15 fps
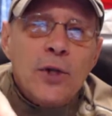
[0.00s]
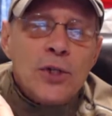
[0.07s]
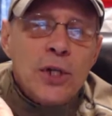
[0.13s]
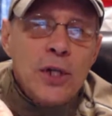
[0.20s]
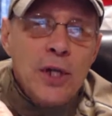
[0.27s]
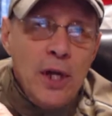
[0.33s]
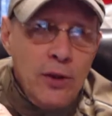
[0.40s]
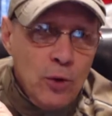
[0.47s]

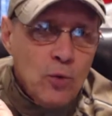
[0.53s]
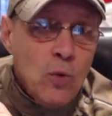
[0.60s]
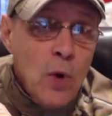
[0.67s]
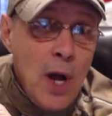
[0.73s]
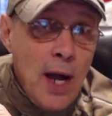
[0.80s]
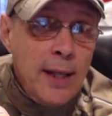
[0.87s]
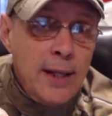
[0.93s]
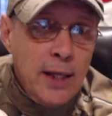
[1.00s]
there's another
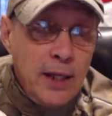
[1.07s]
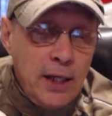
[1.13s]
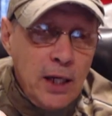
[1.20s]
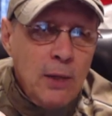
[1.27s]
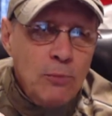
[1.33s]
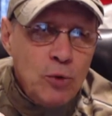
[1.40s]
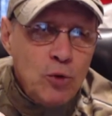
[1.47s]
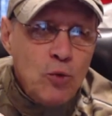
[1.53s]
rod
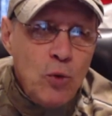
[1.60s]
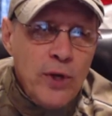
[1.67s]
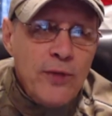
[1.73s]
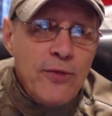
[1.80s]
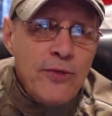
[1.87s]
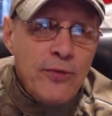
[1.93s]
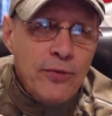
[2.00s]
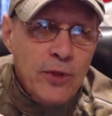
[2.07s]
that comes
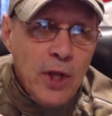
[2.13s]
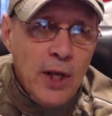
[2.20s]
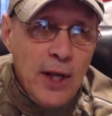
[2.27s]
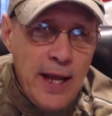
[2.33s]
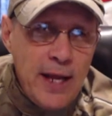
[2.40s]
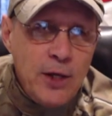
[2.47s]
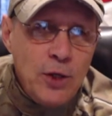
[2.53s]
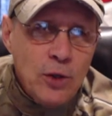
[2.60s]
with
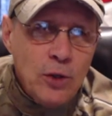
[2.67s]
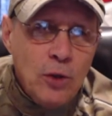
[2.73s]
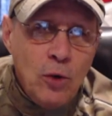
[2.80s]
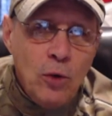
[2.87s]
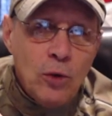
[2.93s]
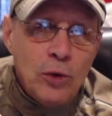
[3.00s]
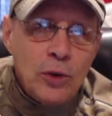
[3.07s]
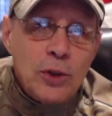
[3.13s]
the
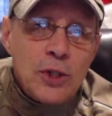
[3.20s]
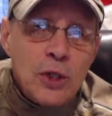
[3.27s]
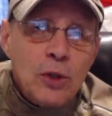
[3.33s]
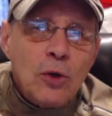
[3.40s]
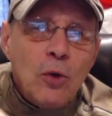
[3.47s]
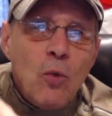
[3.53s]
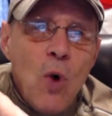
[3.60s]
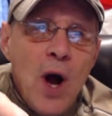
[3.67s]
lanyard holder. It's
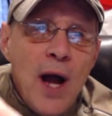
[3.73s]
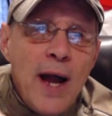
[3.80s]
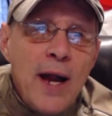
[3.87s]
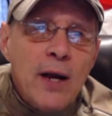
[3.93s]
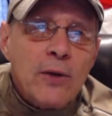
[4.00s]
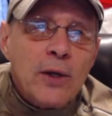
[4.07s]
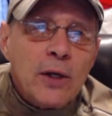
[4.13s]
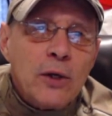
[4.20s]
a little
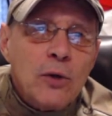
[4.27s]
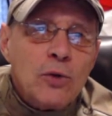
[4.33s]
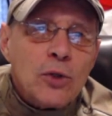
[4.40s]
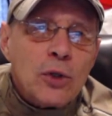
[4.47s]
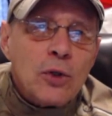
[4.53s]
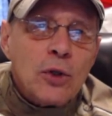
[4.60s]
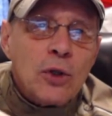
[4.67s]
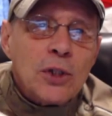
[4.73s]
wire that
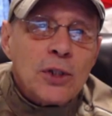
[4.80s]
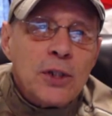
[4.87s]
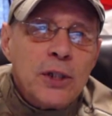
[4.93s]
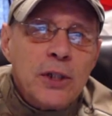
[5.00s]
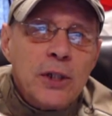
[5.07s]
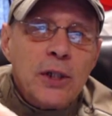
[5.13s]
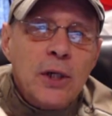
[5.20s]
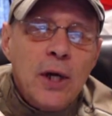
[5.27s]
goes
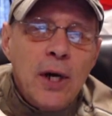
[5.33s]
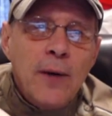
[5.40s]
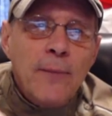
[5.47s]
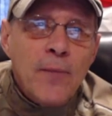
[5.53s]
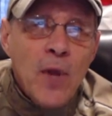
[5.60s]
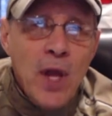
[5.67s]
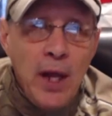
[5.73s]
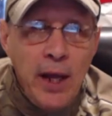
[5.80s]
across here,
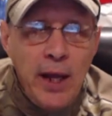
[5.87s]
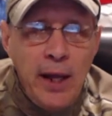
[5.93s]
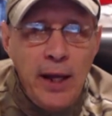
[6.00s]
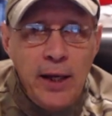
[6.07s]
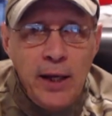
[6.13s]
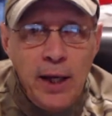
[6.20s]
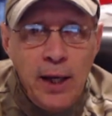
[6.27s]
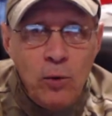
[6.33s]

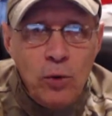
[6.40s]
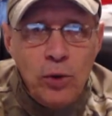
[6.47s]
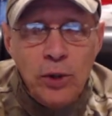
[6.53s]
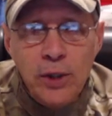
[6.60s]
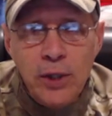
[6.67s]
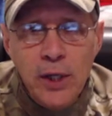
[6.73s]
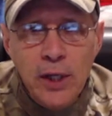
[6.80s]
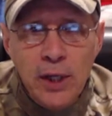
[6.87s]
and I
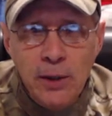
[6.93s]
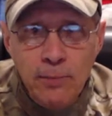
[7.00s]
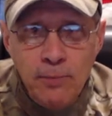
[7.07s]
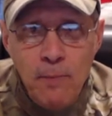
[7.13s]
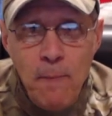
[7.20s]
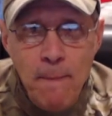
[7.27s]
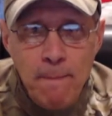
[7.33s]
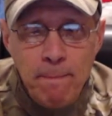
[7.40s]
would
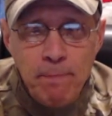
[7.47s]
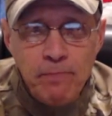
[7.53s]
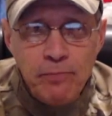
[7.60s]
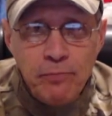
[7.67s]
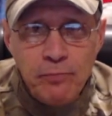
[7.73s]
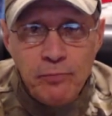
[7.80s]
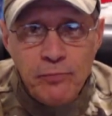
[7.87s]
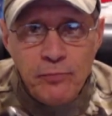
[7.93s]

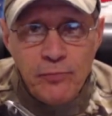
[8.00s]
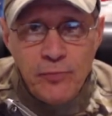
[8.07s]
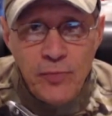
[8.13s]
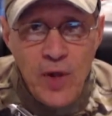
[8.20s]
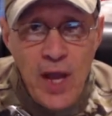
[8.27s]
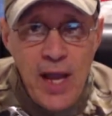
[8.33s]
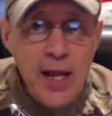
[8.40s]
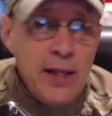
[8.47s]

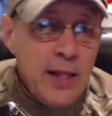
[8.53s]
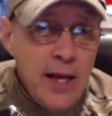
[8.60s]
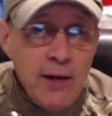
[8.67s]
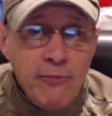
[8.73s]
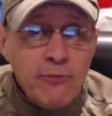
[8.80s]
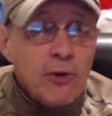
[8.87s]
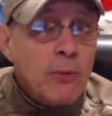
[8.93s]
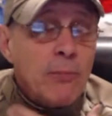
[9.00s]
hang
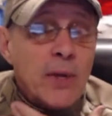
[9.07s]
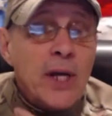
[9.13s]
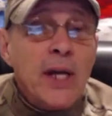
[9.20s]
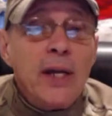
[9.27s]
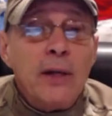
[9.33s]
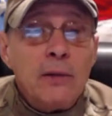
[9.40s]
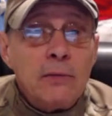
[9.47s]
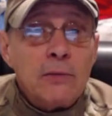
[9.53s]
that from
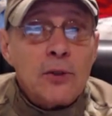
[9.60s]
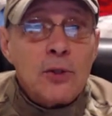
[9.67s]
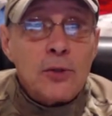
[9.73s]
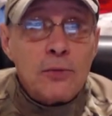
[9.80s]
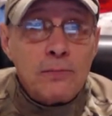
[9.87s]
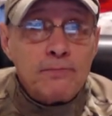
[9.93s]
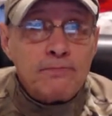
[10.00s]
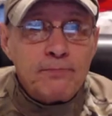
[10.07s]
a
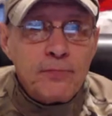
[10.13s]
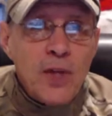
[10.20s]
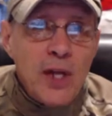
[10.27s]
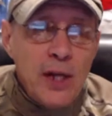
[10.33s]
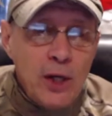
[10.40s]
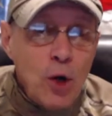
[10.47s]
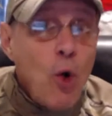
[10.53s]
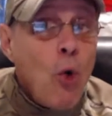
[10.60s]

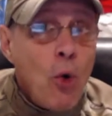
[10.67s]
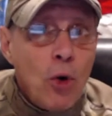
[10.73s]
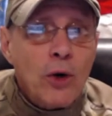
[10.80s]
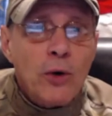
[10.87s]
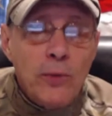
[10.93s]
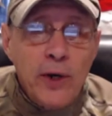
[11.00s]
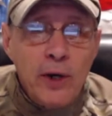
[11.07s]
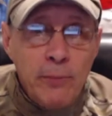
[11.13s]

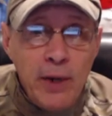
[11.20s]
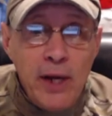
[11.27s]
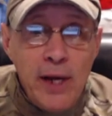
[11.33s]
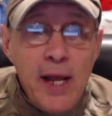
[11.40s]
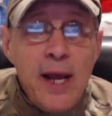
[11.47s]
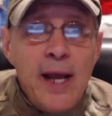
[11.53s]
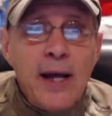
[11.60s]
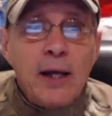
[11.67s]
cord around
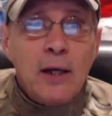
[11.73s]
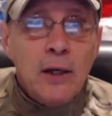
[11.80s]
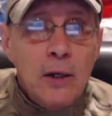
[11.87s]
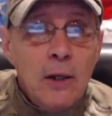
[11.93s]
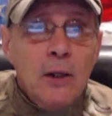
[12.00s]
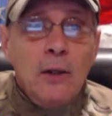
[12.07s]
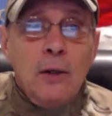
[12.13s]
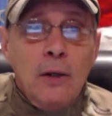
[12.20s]
my neck,
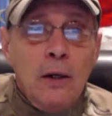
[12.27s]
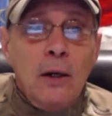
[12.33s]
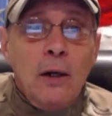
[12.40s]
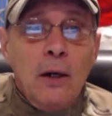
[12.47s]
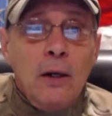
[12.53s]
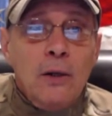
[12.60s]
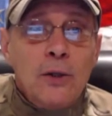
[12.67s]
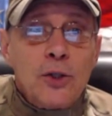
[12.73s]

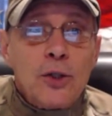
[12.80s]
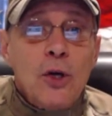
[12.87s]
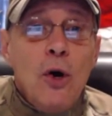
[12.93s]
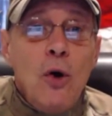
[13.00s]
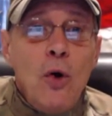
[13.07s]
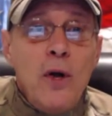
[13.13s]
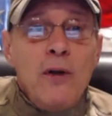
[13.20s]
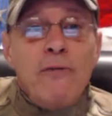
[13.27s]

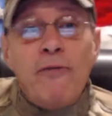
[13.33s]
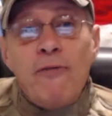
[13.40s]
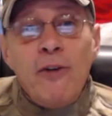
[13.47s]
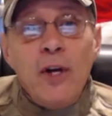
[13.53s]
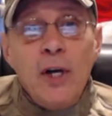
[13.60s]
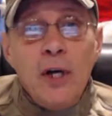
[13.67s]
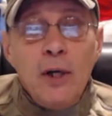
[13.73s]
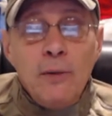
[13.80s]
so
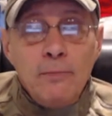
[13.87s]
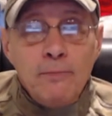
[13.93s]
if